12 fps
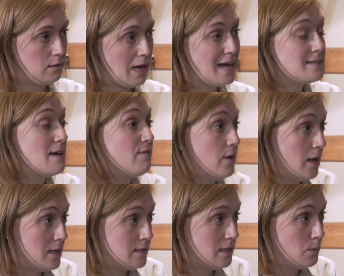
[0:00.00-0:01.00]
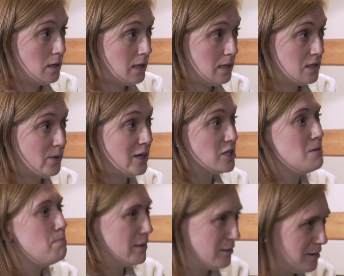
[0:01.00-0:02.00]
the asset financing that we need to
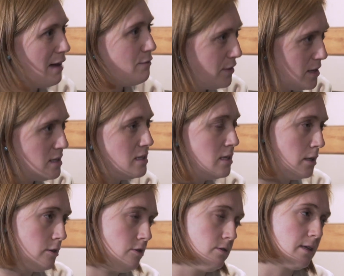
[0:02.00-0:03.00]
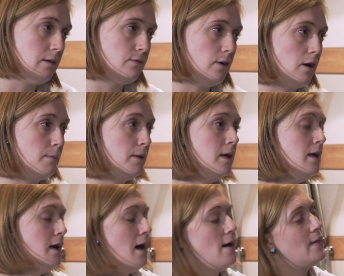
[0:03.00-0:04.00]
actually build that first industrial scale farm.
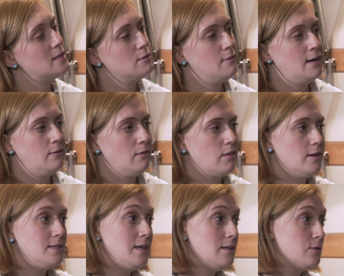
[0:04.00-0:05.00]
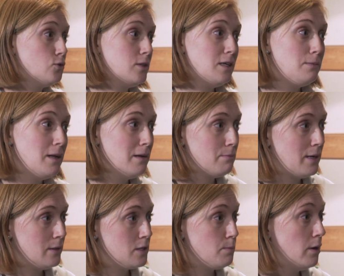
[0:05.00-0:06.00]
And that's around 13 to 14 million
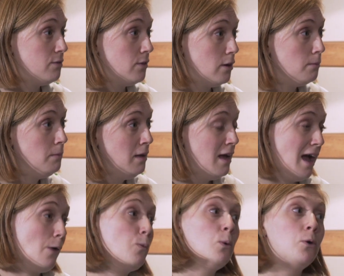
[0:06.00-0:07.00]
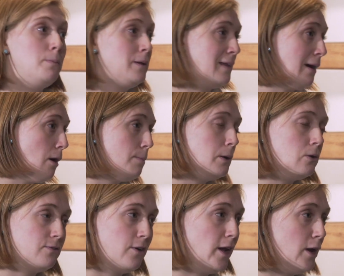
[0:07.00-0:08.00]
pounds per farm. And we want to build out a
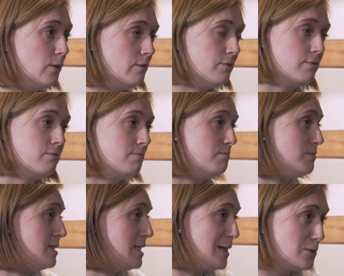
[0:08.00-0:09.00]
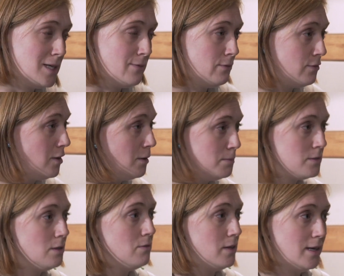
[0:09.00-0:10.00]
portfolio of 6 or 7
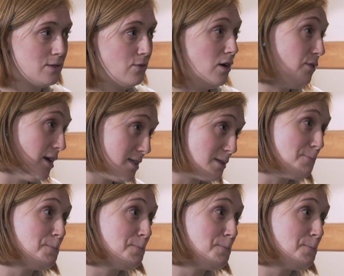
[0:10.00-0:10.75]
farms over the next 5 years.